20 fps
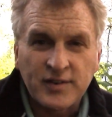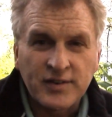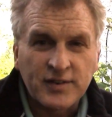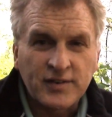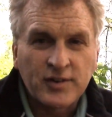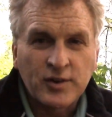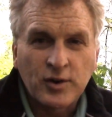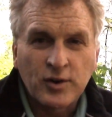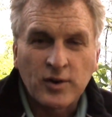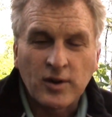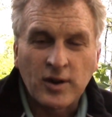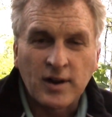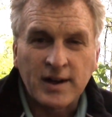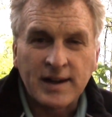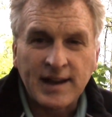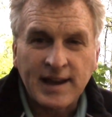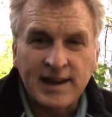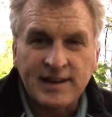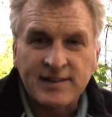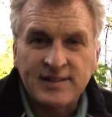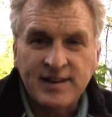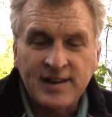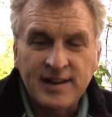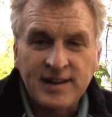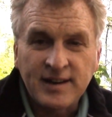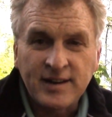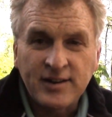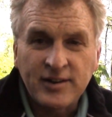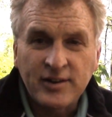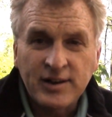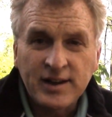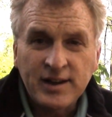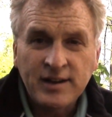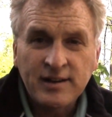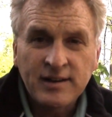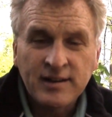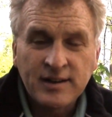it's Kerlon 1800.